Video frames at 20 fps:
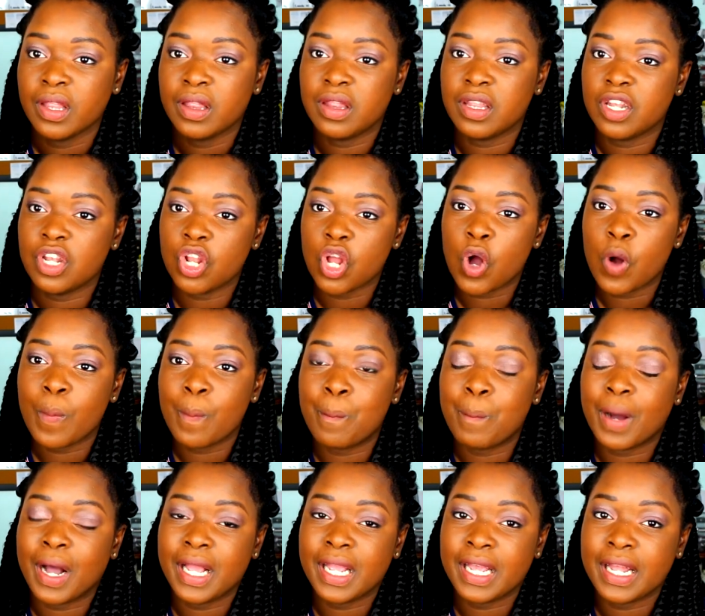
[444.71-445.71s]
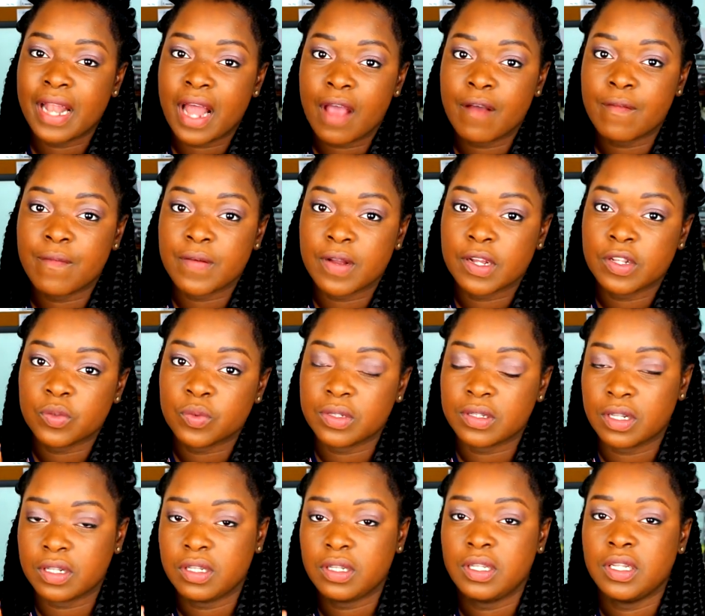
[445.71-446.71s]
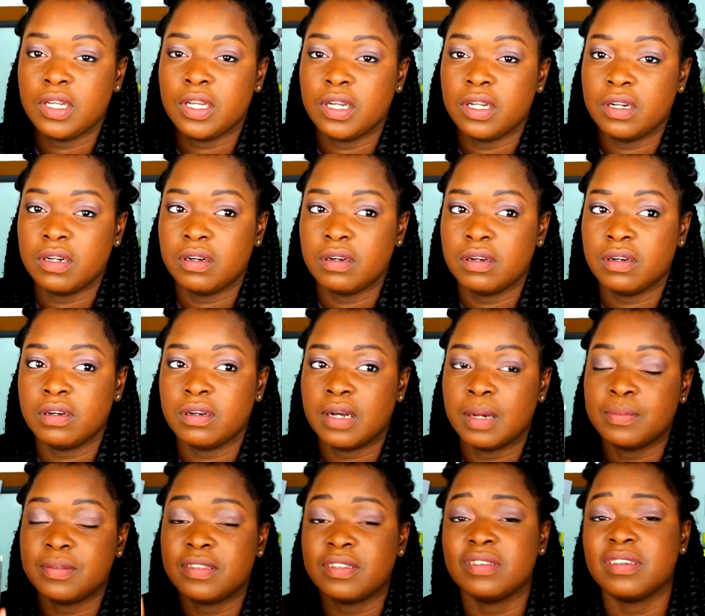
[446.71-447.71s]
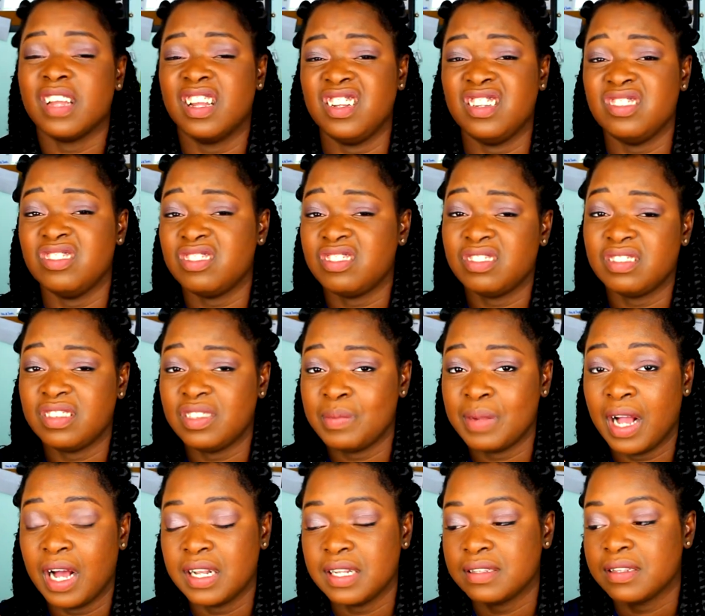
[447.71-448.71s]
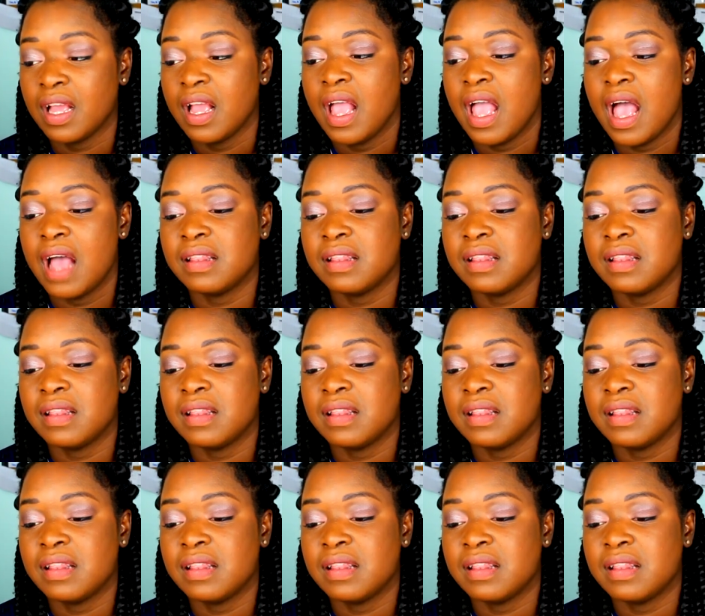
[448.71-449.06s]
the no button at first was a little... I'm still getting used to it, to be honest.